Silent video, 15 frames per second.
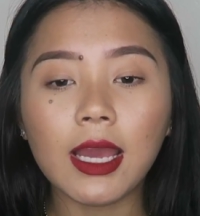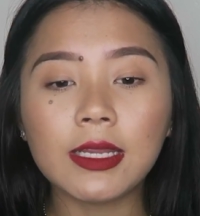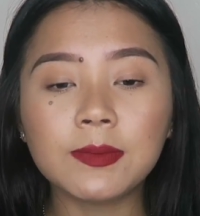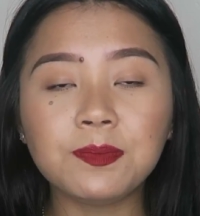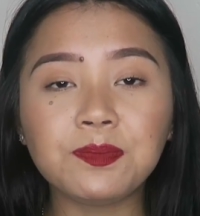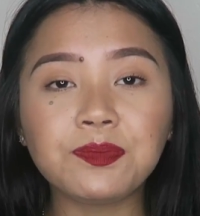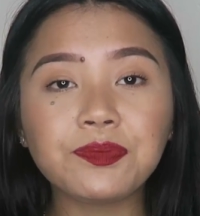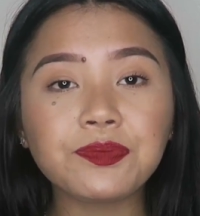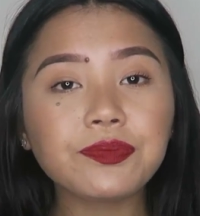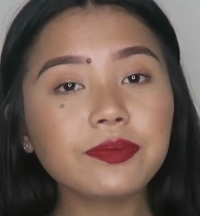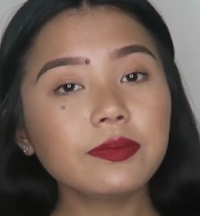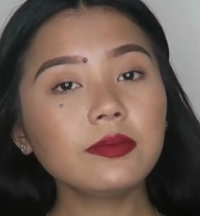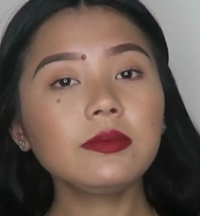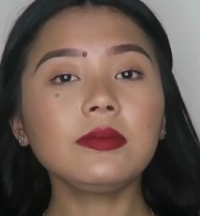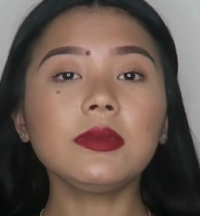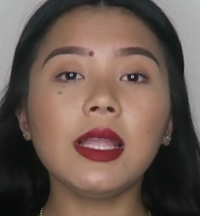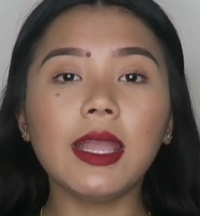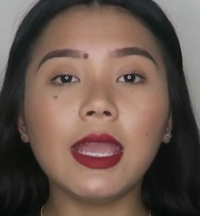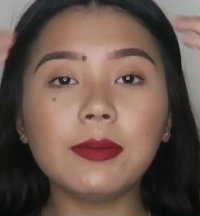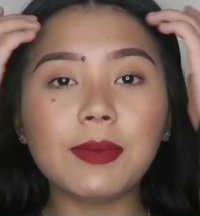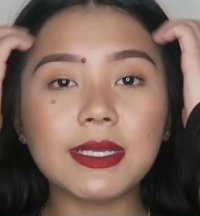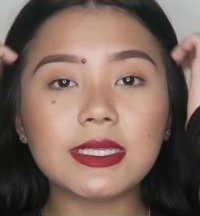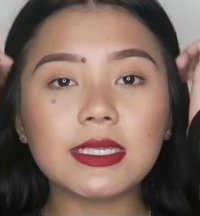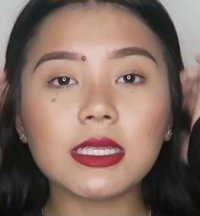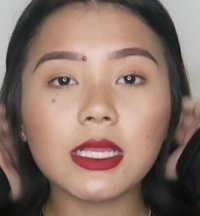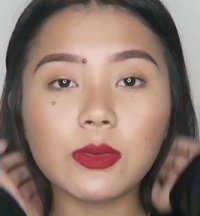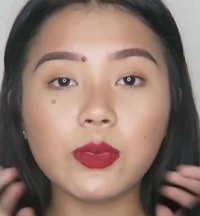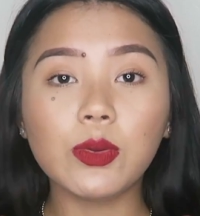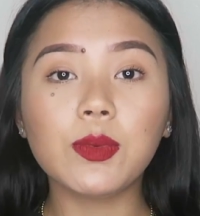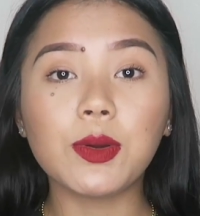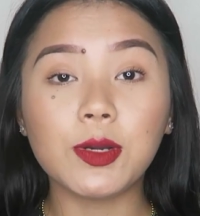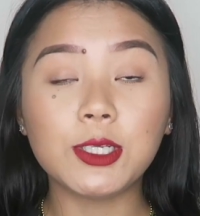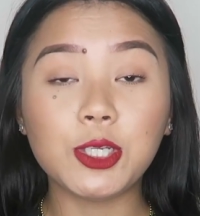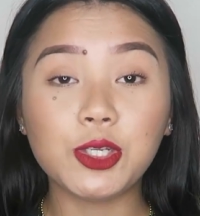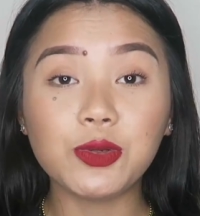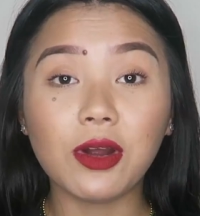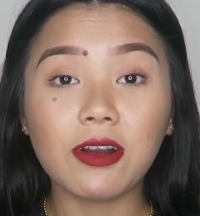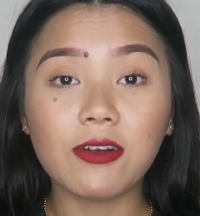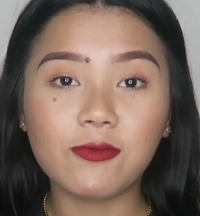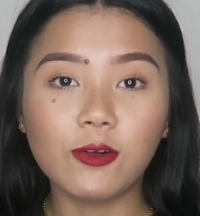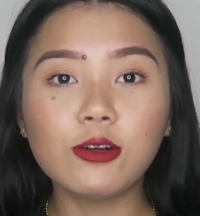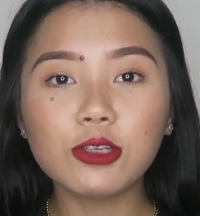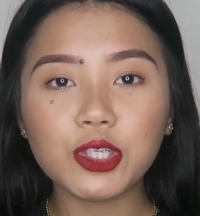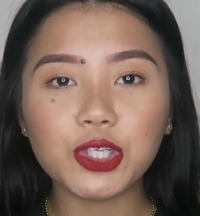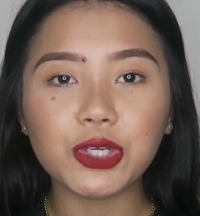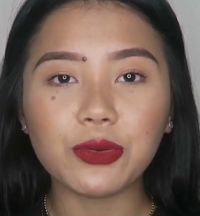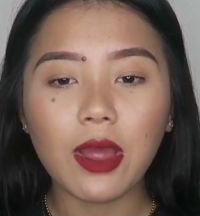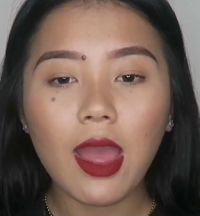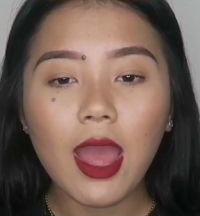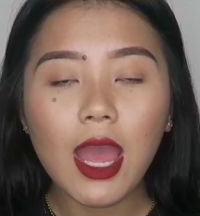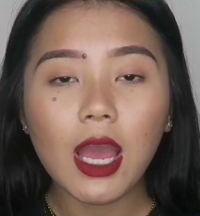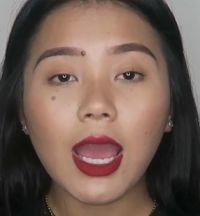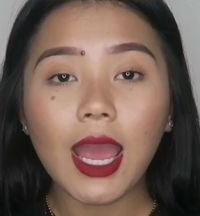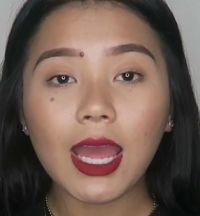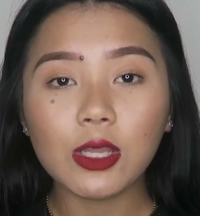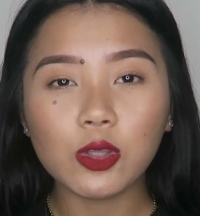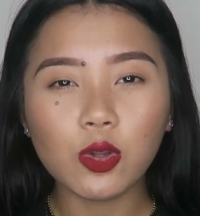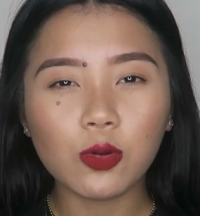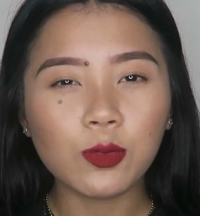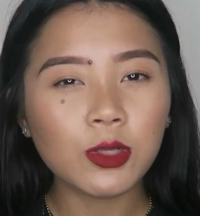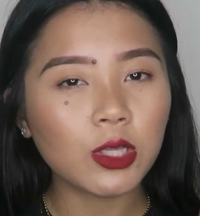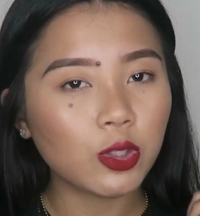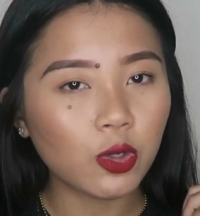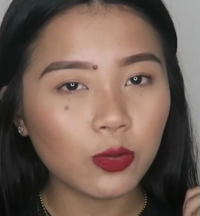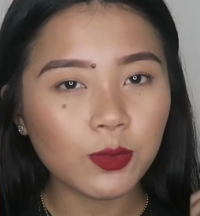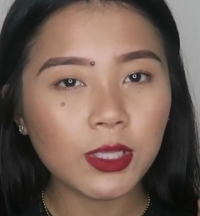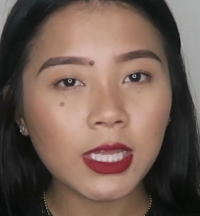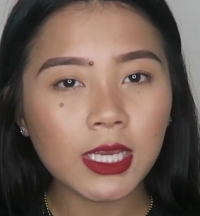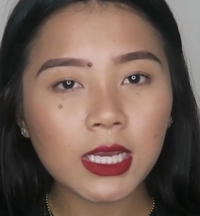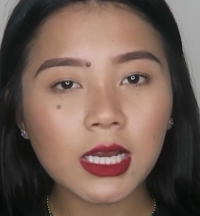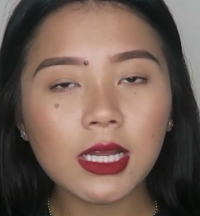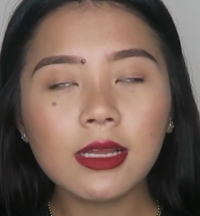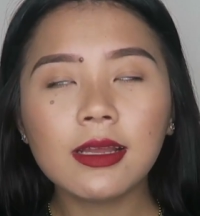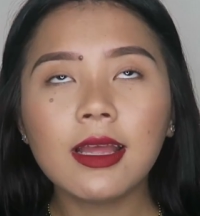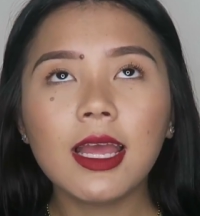and basically we were going to do our photo shoot at Norbolinga.